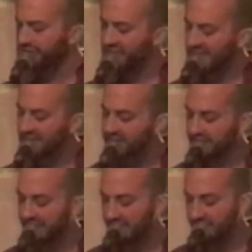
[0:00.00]

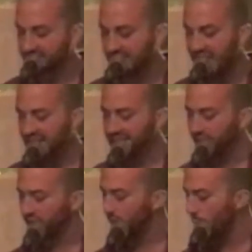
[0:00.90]
fanned leaves
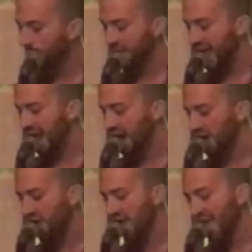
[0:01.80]
until the open
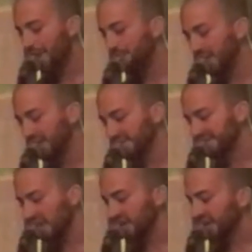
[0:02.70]
air and beating
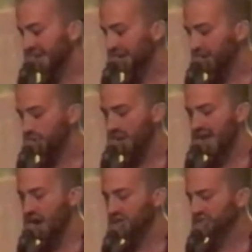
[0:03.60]
sun carried
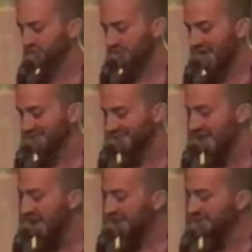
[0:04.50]
away our stress
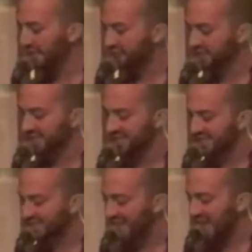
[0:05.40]
and left us
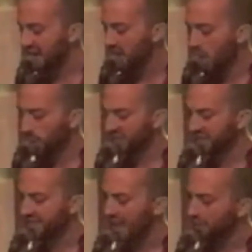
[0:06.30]
instead with the
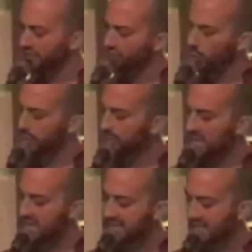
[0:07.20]
sound of your
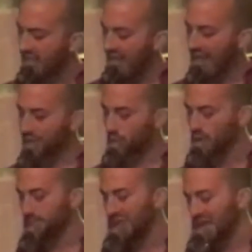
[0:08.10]
bees on
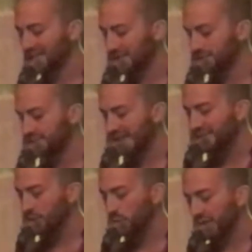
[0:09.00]
your blossoms
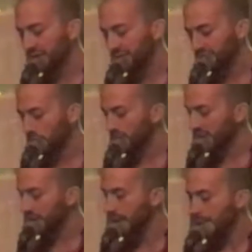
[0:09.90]
and the wind
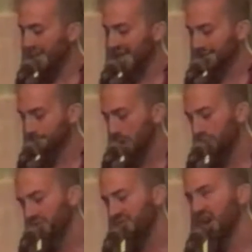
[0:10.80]
floating past
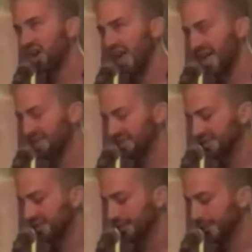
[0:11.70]
both of our
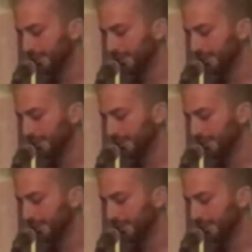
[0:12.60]
heads?